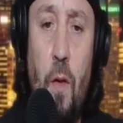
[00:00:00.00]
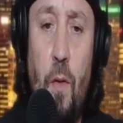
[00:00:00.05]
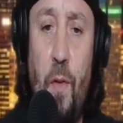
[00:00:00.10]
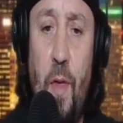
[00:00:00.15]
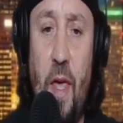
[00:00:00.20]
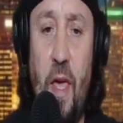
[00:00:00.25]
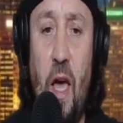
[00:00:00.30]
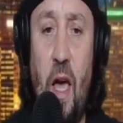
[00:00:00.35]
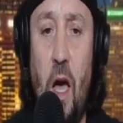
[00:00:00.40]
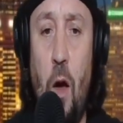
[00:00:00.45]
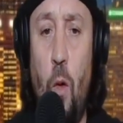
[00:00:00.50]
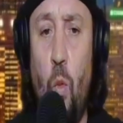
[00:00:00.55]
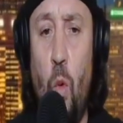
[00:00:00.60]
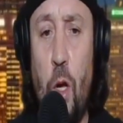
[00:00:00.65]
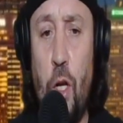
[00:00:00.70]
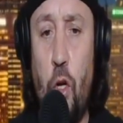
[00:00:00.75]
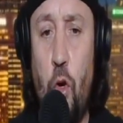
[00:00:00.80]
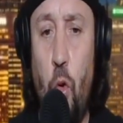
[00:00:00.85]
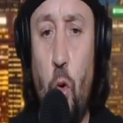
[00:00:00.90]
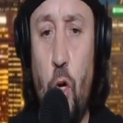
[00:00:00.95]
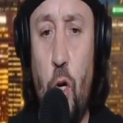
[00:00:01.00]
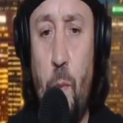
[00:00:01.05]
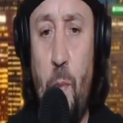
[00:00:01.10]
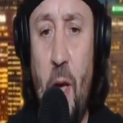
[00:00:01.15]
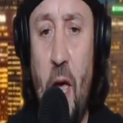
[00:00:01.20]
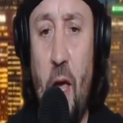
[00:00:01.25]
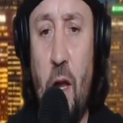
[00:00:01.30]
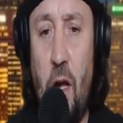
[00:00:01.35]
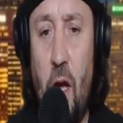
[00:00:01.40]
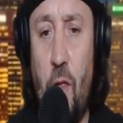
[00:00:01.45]
They got one
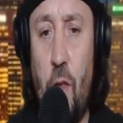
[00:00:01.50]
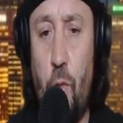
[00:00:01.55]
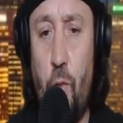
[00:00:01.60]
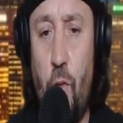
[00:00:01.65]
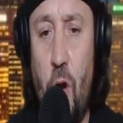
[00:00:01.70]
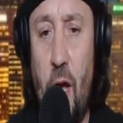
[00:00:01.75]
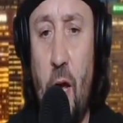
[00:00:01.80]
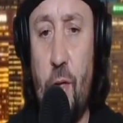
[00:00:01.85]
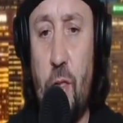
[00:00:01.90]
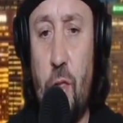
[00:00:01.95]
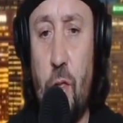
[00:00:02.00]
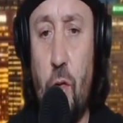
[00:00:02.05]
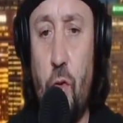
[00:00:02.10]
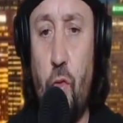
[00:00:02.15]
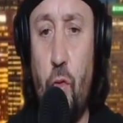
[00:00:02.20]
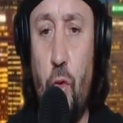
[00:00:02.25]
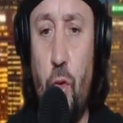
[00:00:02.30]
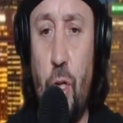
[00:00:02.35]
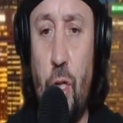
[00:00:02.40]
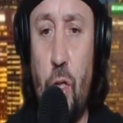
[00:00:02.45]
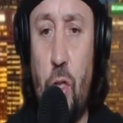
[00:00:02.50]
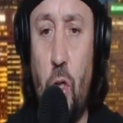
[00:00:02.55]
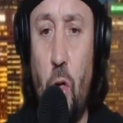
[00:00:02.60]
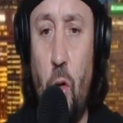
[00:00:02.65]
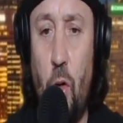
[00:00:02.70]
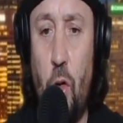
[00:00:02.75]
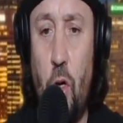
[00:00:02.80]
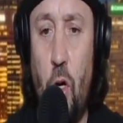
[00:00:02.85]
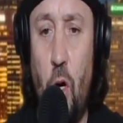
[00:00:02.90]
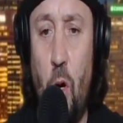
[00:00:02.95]
quarterback on the roster. Gruden
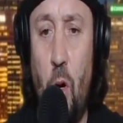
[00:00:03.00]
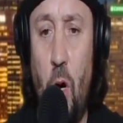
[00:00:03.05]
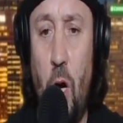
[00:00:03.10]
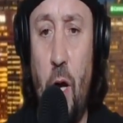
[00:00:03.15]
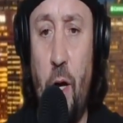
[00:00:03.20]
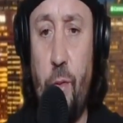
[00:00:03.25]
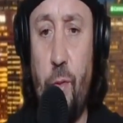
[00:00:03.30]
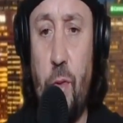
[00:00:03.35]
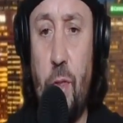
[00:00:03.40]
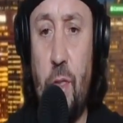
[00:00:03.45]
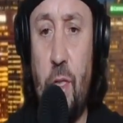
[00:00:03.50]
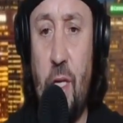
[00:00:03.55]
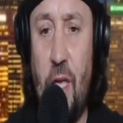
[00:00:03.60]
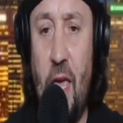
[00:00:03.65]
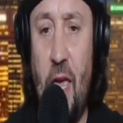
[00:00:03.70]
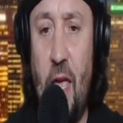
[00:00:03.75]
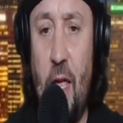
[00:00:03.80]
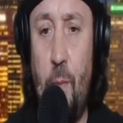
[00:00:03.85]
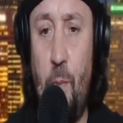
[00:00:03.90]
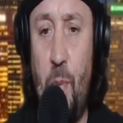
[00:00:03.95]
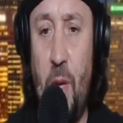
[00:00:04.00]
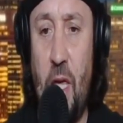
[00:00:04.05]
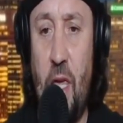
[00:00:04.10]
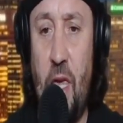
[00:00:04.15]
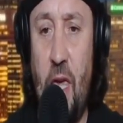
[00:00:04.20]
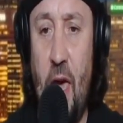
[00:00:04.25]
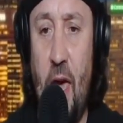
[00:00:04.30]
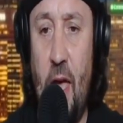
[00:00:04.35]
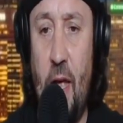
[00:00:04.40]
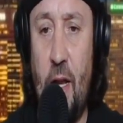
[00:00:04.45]
told co-host Dan Big
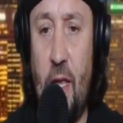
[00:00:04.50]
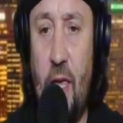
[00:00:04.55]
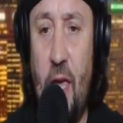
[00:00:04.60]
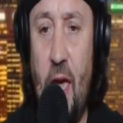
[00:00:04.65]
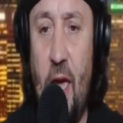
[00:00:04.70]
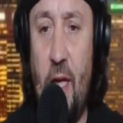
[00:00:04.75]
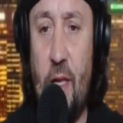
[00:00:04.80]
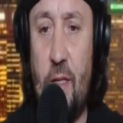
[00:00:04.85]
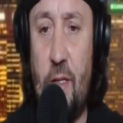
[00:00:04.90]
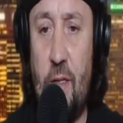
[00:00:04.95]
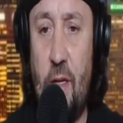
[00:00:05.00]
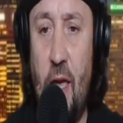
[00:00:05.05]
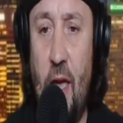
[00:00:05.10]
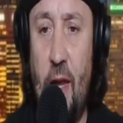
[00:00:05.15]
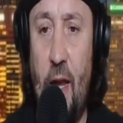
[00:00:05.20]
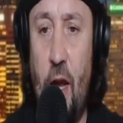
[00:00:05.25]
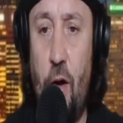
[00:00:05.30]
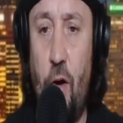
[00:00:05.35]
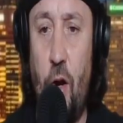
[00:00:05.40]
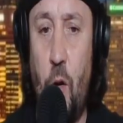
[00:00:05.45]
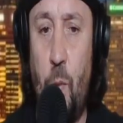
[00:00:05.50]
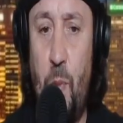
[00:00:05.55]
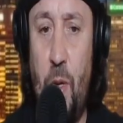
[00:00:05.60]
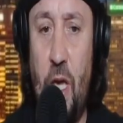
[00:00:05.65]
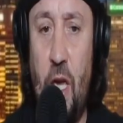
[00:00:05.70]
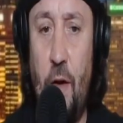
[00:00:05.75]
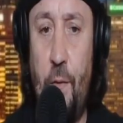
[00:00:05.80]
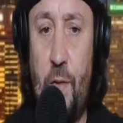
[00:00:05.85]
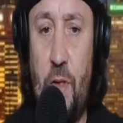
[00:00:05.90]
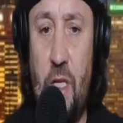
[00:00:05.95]
Cat Katz at Eric
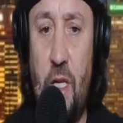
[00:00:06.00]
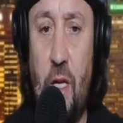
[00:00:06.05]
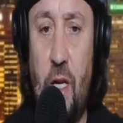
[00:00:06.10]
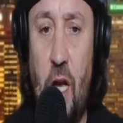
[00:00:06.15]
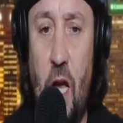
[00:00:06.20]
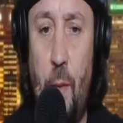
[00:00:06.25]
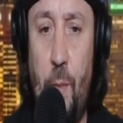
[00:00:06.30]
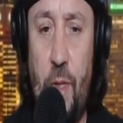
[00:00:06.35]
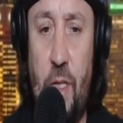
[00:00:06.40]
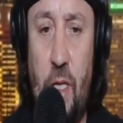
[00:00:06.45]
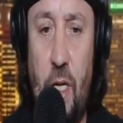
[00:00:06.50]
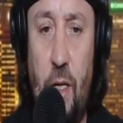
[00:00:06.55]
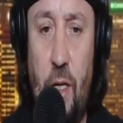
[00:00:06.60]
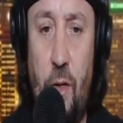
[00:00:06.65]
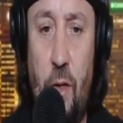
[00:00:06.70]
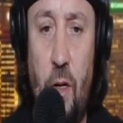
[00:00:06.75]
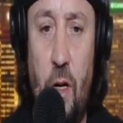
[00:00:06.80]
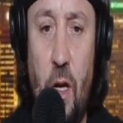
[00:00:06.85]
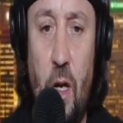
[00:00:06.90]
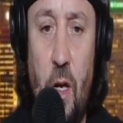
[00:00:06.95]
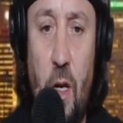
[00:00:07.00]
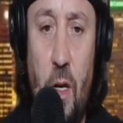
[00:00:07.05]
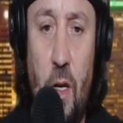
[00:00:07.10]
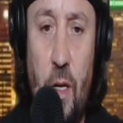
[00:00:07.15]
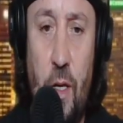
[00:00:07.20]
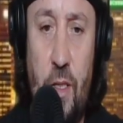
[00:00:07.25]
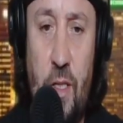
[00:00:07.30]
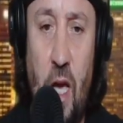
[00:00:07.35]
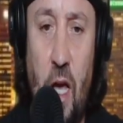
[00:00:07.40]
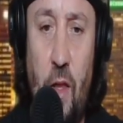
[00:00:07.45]
PFT commentator
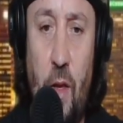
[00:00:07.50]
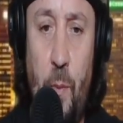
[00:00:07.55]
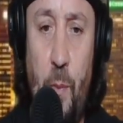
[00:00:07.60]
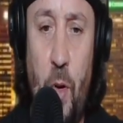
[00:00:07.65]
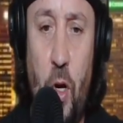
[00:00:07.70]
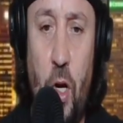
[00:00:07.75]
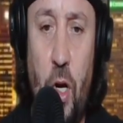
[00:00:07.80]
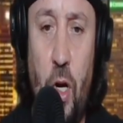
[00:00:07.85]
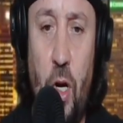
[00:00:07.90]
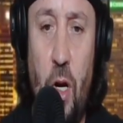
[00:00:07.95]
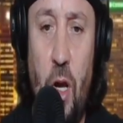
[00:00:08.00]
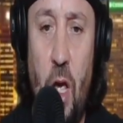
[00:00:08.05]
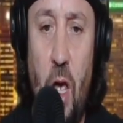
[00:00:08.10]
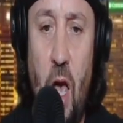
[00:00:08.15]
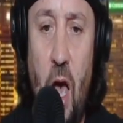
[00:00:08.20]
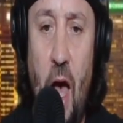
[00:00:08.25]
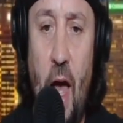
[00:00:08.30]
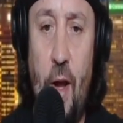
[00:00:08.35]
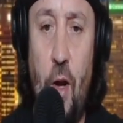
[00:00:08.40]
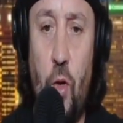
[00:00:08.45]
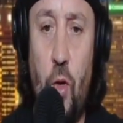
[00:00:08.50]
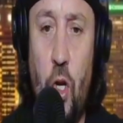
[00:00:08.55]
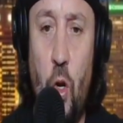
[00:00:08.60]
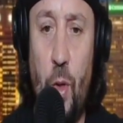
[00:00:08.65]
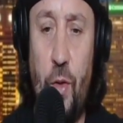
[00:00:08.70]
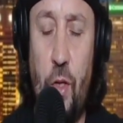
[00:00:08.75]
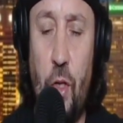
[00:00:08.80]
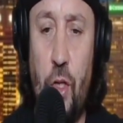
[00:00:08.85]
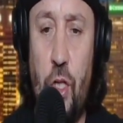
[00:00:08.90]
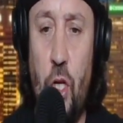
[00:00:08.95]
Sollenberger, I don't know
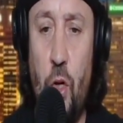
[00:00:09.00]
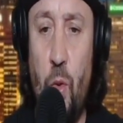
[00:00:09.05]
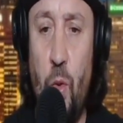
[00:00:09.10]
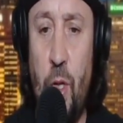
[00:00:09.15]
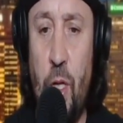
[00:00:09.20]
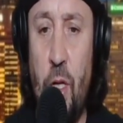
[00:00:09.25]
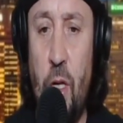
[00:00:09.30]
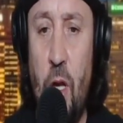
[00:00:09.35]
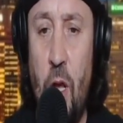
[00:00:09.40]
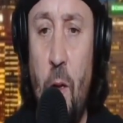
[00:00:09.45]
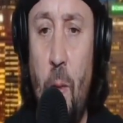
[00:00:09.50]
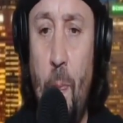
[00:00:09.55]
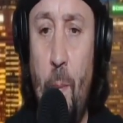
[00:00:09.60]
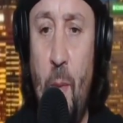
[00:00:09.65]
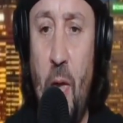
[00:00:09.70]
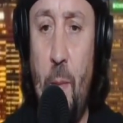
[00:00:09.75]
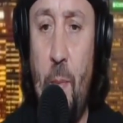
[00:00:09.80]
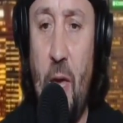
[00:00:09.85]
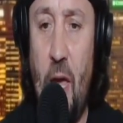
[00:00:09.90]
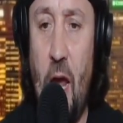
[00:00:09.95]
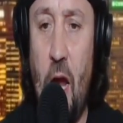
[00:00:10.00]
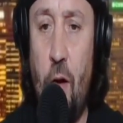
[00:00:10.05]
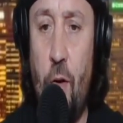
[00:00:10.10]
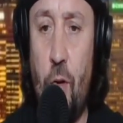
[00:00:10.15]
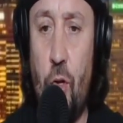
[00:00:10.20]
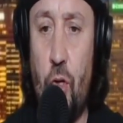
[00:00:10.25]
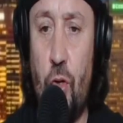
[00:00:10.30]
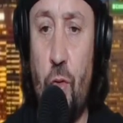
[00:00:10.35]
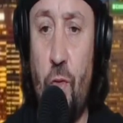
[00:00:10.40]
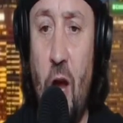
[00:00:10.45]
what they're doing. Maybe
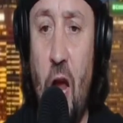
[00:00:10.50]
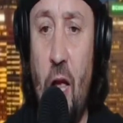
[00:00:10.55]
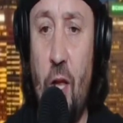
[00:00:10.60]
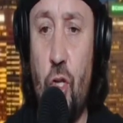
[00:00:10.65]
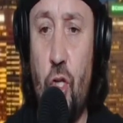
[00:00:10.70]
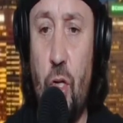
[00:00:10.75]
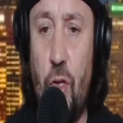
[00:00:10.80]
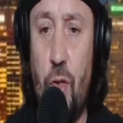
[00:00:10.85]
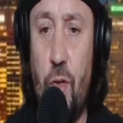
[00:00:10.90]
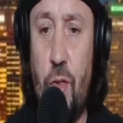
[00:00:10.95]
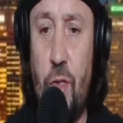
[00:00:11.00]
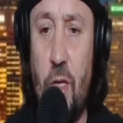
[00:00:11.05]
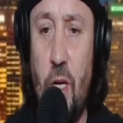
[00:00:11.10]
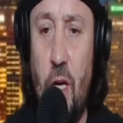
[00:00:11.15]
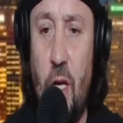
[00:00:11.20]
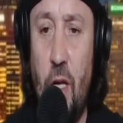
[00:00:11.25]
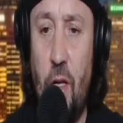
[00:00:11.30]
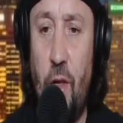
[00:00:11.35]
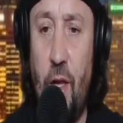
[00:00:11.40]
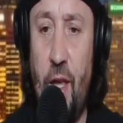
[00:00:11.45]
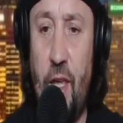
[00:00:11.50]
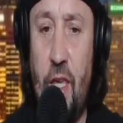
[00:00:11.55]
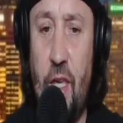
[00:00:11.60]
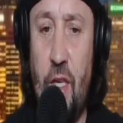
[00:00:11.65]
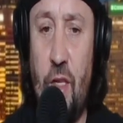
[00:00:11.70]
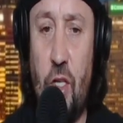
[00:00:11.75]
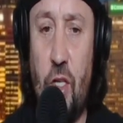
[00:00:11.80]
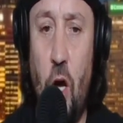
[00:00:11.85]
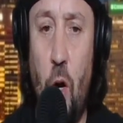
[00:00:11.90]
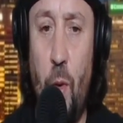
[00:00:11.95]
Aaron Rodgers, like
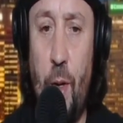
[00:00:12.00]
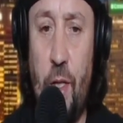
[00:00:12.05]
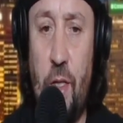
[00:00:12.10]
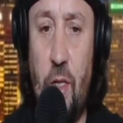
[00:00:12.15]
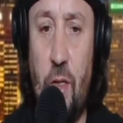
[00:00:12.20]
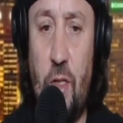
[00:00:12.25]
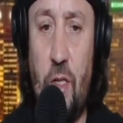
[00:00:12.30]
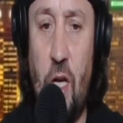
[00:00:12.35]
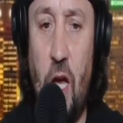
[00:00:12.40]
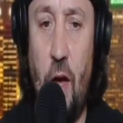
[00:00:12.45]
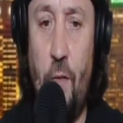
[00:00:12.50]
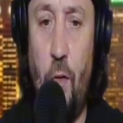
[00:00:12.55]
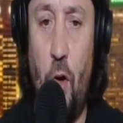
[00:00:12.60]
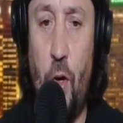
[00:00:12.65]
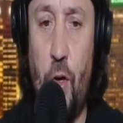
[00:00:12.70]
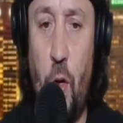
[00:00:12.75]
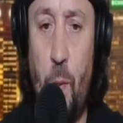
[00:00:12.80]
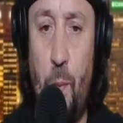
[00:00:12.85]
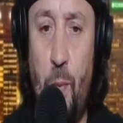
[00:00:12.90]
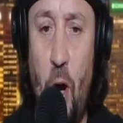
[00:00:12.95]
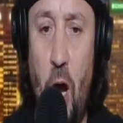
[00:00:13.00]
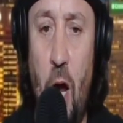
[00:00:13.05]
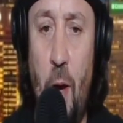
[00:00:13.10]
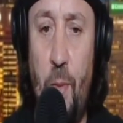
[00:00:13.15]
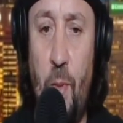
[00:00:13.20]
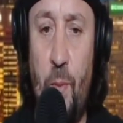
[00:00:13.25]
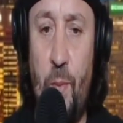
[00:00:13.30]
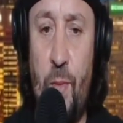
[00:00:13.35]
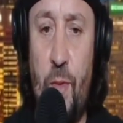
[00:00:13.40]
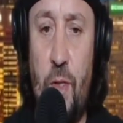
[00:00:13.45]
he's going to solve all your
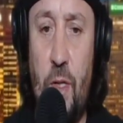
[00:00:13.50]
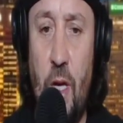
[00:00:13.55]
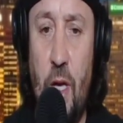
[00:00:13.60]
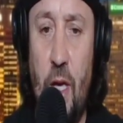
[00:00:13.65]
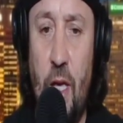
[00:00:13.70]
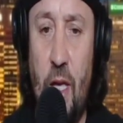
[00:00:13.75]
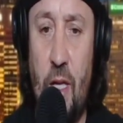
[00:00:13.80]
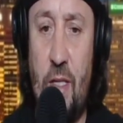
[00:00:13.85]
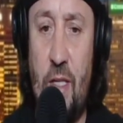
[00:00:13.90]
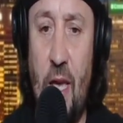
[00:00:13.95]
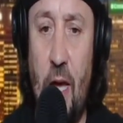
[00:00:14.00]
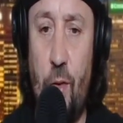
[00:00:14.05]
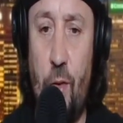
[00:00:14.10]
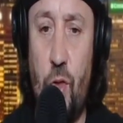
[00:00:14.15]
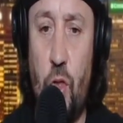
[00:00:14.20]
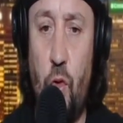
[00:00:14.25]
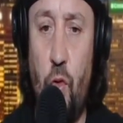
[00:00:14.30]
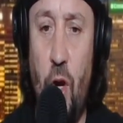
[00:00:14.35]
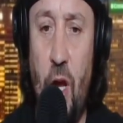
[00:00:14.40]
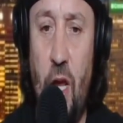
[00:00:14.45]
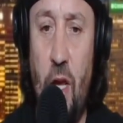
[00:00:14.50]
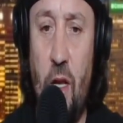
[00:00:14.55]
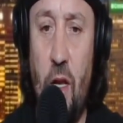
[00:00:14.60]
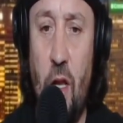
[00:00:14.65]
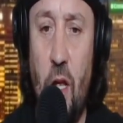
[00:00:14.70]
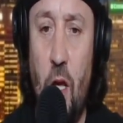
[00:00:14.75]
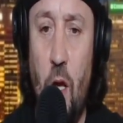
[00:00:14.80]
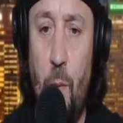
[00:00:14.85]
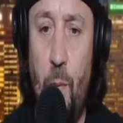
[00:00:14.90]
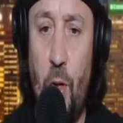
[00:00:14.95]
problems. It sounds great,
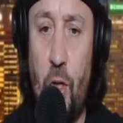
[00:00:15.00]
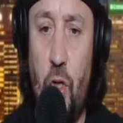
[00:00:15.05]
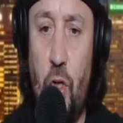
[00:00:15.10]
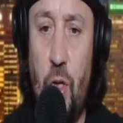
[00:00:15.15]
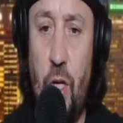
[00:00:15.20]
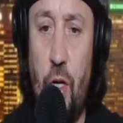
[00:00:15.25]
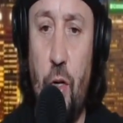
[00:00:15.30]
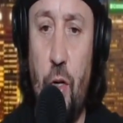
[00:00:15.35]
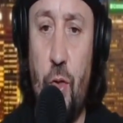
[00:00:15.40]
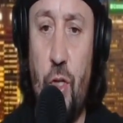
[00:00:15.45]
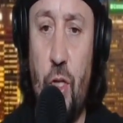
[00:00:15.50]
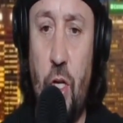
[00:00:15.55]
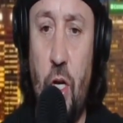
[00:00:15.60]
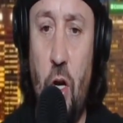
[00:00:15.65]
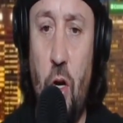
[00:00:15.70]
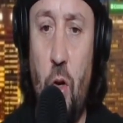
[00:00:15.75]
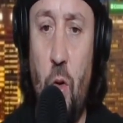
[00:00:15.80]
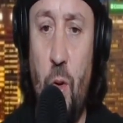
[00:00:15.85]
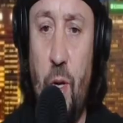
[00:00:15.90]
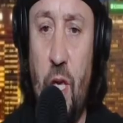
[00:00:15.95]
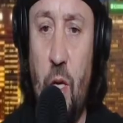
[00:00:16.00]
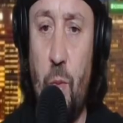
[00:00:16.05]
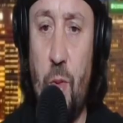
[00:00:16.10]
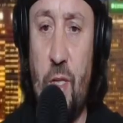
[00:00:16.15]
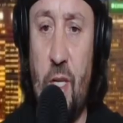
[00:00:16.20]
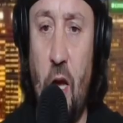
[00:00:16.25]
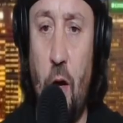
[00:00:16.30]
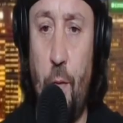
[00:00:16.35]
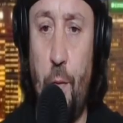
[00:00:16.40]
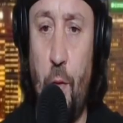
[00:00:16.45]
but 2 years ago, he was
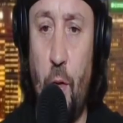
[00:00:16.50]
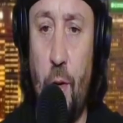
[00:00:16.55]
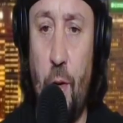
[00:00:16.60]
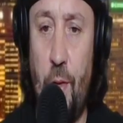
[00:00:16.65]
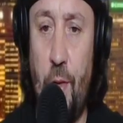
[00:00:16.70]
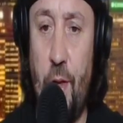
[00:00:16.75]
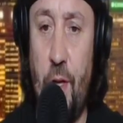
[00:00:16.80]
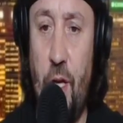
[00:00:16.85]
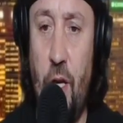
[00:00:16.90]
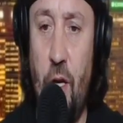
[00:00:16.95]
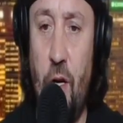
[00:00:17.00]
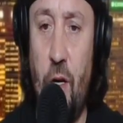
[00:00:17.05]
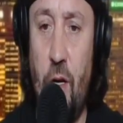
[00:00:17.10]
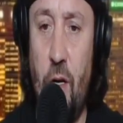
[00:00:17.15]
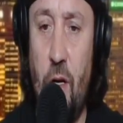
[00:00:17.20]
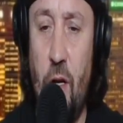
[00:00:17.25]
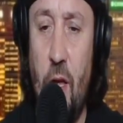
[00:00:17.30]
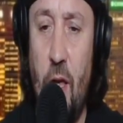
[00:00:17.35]
out for the year.